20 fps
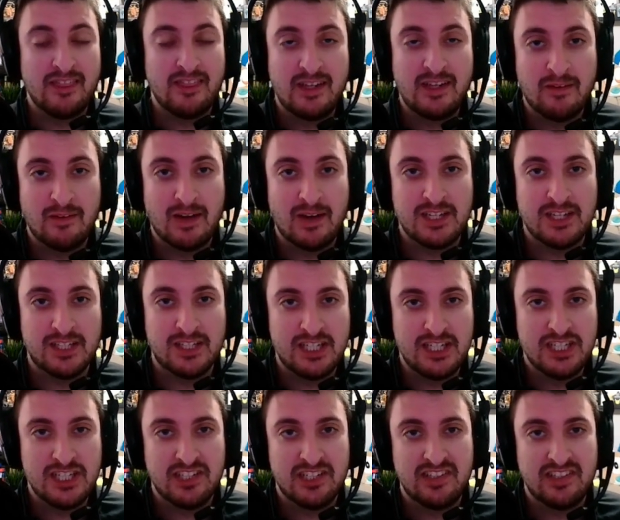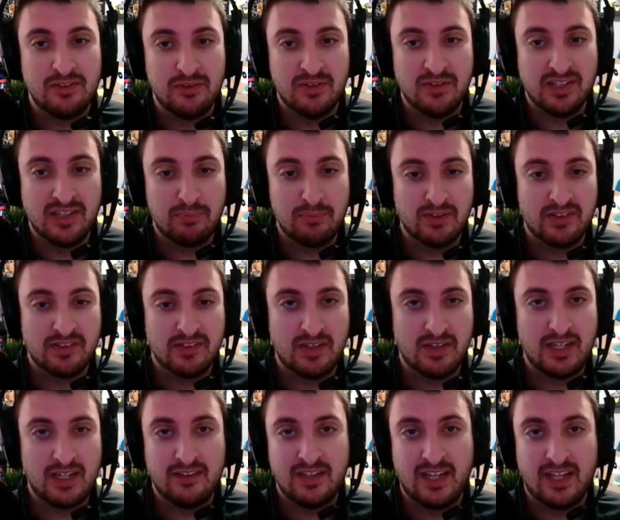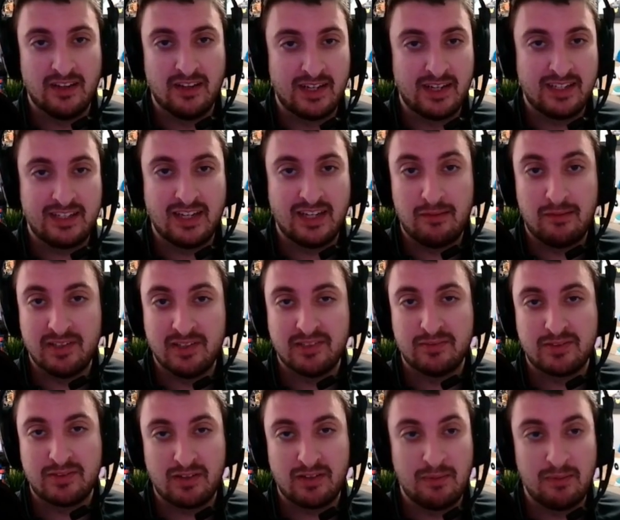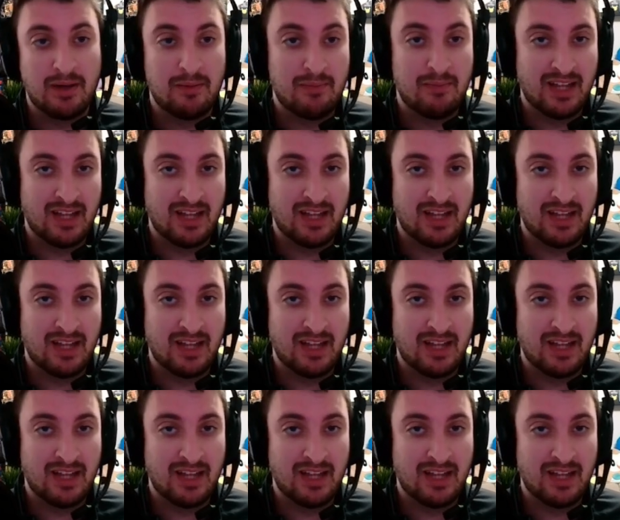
congratulations to this person right here. They liked, comment, subscribed on my